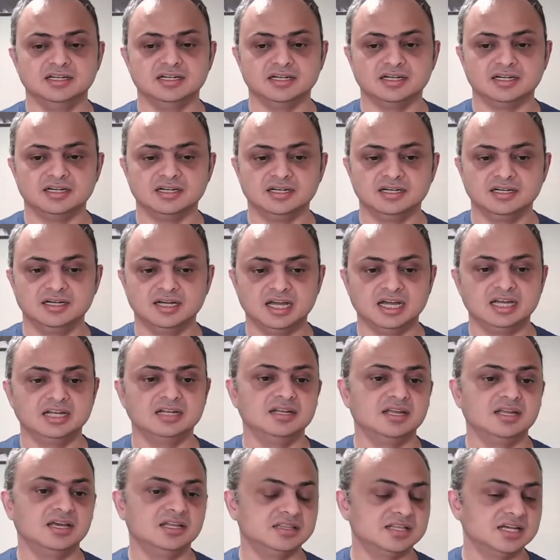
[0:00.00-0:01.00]
Uh,
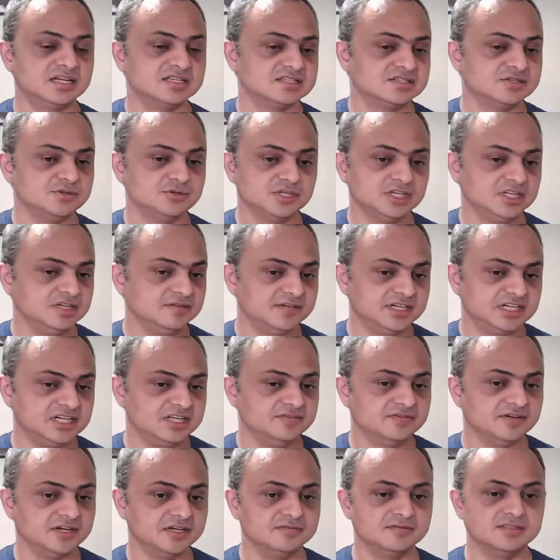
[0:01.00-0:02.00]
and and that's the only way
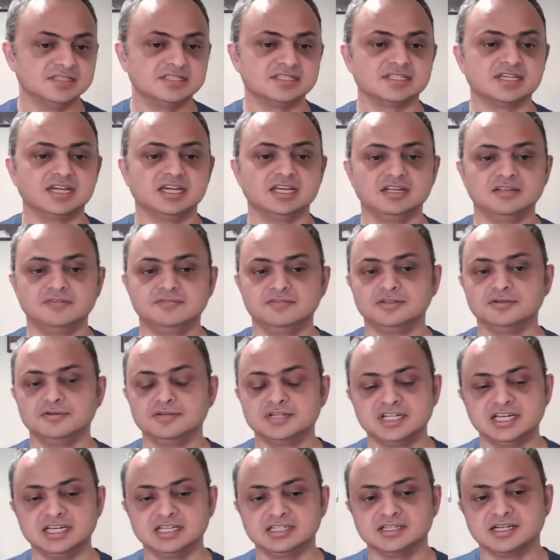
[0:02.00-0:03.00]
DeFi will scale. If we
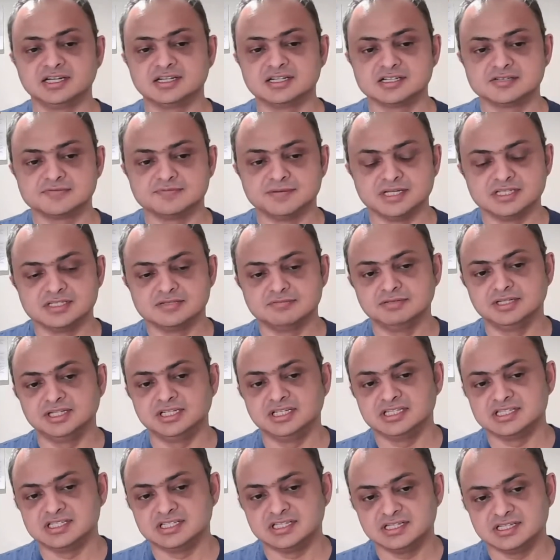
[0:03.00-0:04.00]
don't take that
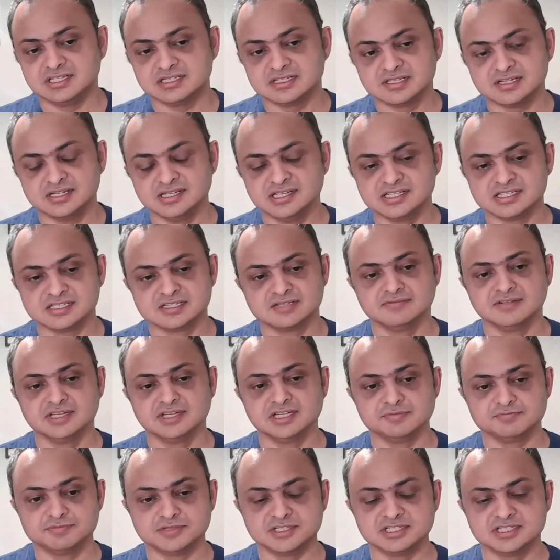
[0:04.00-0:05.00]
responsibility seriously as
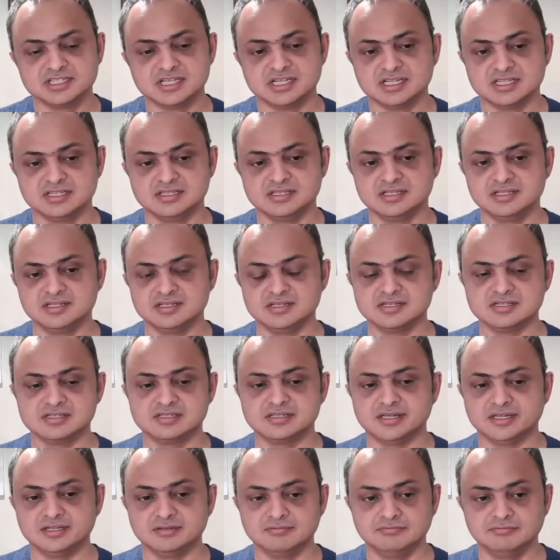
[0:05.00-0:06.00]
developers and engineers,
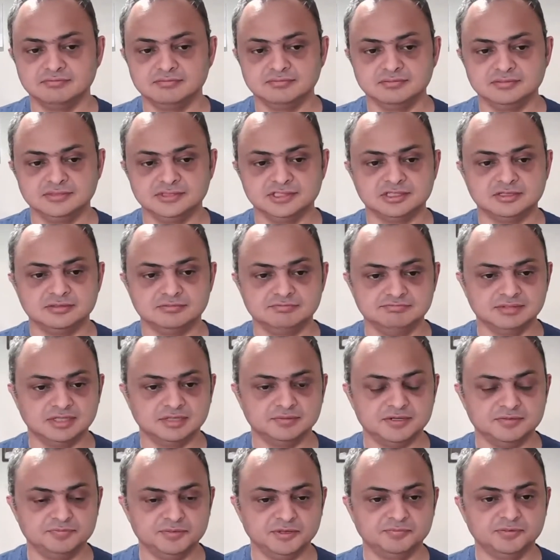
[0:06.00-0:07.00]
then you know
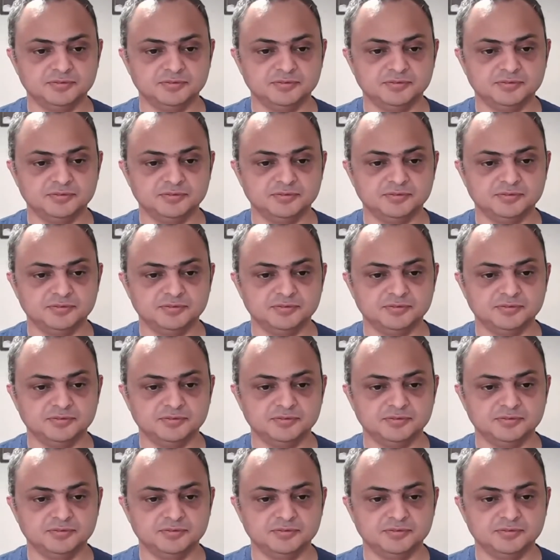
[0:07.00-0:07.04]
I mean